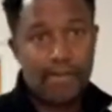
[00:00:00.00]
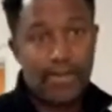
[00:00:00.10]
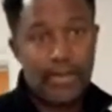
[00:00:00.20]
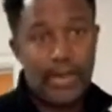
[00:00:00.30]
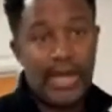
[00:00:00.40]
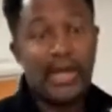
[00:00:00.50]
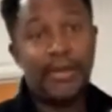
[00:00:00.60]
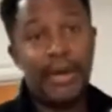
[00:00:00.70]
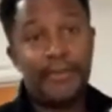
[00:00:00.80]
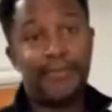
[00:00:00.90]
Well,
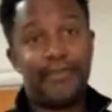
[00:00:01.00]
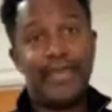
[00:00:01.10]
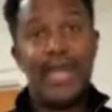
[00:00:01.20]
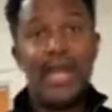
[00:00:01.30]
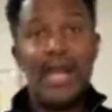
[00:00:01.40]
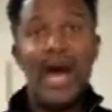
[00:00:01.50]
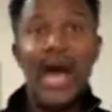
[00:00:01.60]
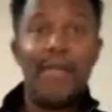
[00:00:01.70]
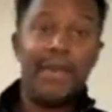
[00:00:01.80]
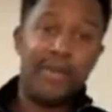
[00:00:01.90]
anyway,
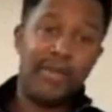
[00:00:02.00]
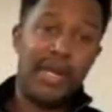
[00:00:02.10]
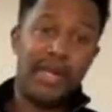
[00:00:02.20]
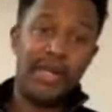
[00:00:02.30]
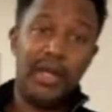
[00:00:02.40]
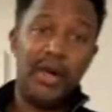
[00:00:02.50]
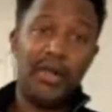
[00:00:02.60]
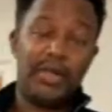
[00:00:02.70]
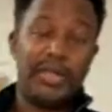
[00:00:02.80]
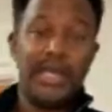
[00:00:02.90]
I'm going to get ready to go
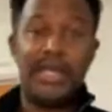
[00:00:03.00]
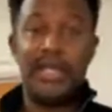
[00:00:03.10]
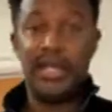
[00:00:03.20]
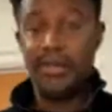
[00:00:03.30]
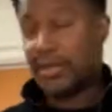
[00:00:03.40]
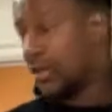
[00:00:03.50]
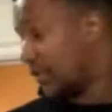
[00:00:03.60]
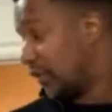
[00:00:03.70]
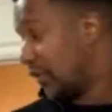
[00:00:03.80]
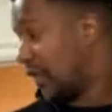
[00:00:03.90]
because I need to get myself
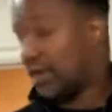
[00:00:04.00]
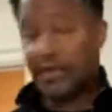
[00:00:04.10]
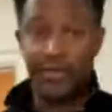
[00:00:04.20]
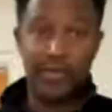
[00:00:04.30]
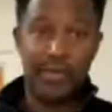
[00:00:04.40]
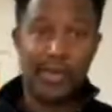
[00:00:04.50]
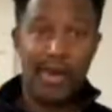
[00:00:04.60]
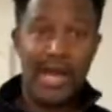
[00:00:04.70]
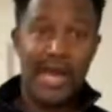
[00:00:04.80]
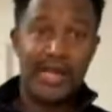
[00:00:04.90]
together for my
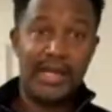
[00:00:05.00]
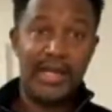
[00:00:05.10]
ride.